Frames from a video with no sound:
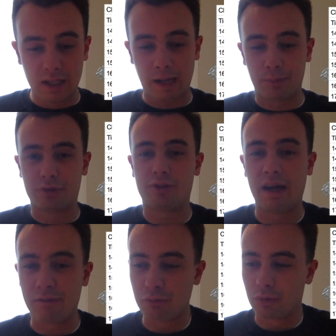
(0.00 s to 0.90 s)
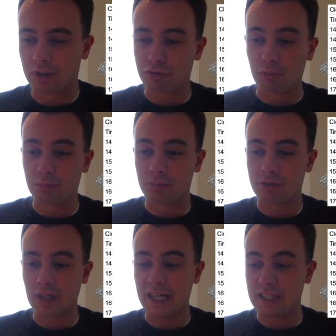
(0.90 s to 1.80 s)
Happens to everyone at some
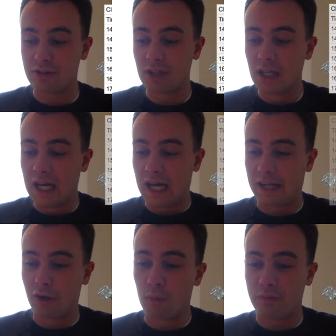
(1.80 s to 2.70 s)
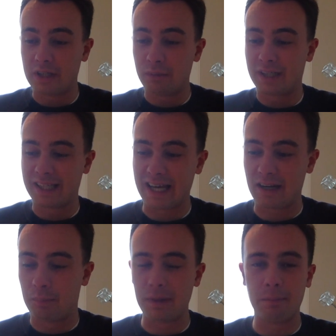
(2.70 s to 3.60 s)
stage, and hopefully we can
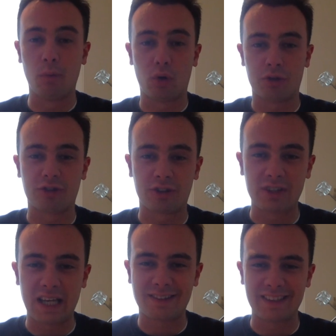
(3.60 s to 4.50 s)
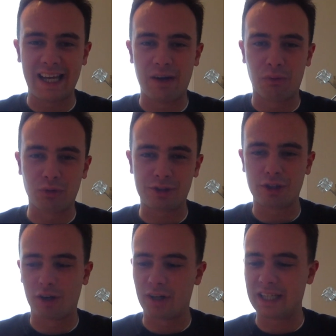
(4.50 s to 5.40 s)
get a bit more success now
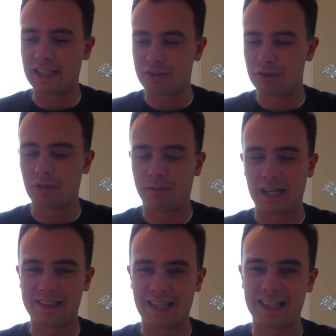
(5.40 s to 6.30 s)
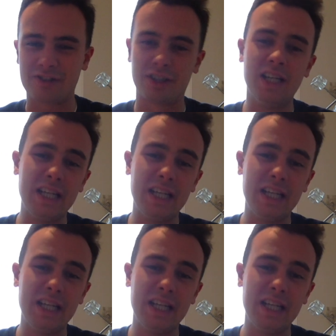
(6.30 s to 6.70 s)
returning to the flat action.